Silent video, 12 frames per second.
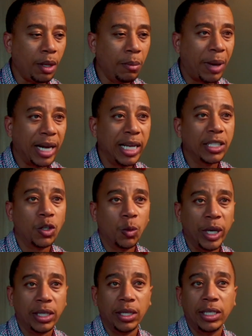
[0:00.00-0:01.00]
by the end of the
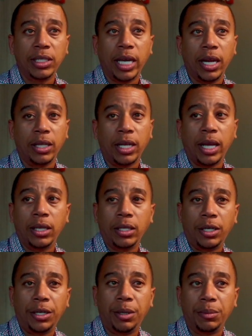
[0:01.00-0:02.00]
week, at least that
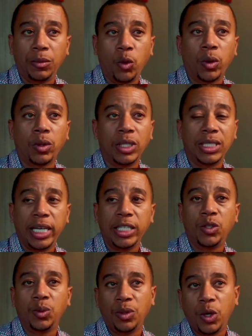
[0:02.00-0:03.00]

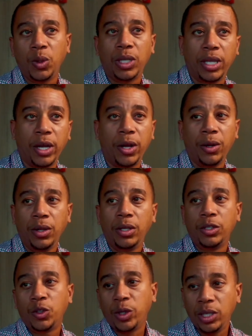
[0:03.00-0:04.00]
organization will know that they're
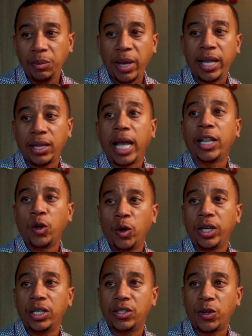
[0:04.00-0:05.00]
trending met and likely
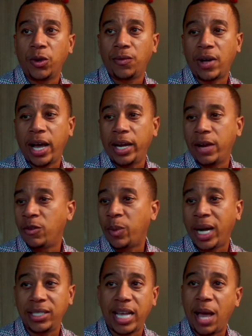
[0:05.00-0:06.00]
going to get certified.
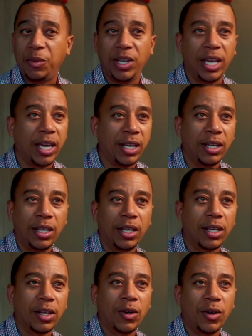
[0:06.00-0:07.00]
Everybody's happy in
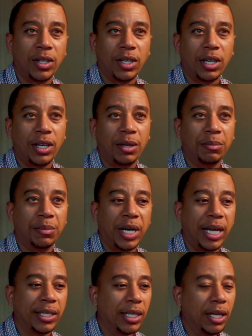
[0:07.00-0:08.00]
going,
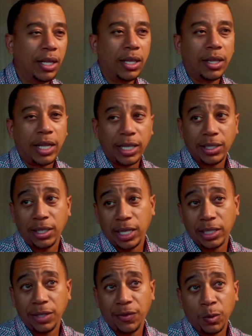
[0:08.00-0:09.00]
but that's
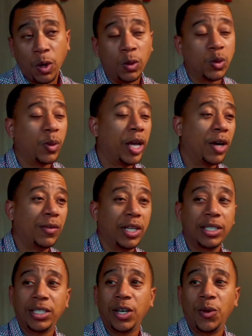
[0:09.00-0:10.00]
if it goes well. If it
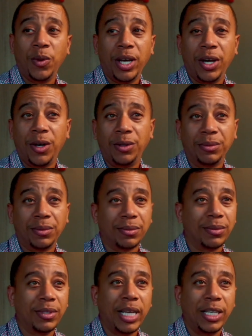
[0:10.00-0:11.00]
doesn't go well,
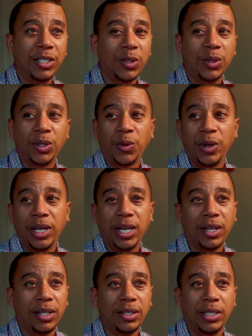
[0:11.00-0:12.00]
day 2 or 3,
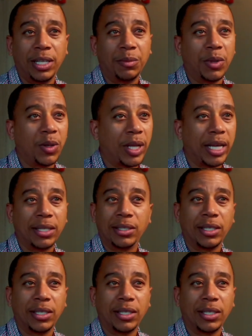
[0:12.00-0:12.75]
they'll know like